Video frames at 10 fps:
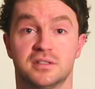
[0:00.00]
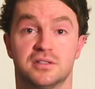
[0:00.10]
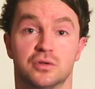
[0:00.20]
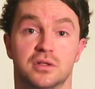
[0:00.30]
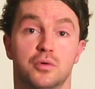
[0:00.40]

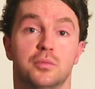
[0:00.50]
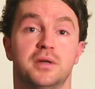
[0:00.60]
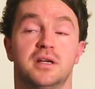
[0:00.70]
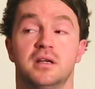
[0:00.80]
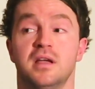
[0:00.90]
so they won't
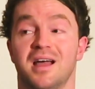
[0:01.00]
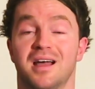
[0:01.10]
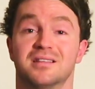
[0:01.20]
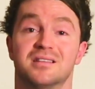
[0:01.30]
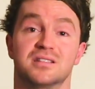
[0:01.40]
be
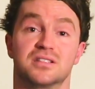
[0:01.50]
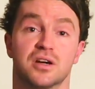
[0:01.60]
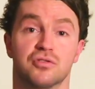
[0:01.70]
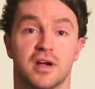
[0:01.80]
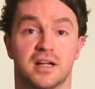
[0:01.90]
anything
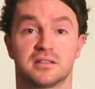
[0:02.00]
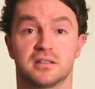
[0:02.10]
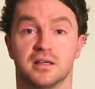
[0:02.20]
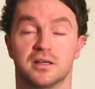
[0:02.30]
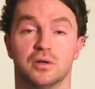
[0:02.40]
direct
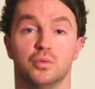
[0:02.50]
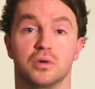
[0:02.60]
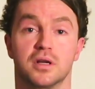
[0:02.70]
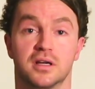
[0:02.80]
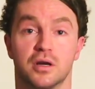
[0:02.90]
like
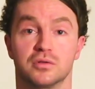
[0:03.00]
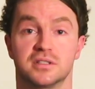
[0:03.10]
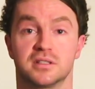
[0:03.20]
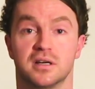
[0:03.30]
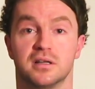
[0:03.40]
win a county
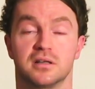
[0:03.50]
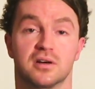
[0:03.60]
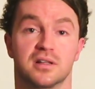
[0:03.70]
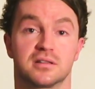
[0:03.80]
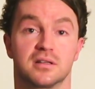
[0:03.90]
title
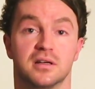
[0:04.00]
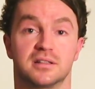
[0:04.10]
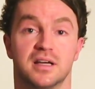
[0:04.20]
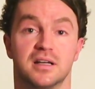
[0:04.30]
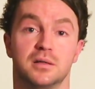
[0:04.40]
or anything like that.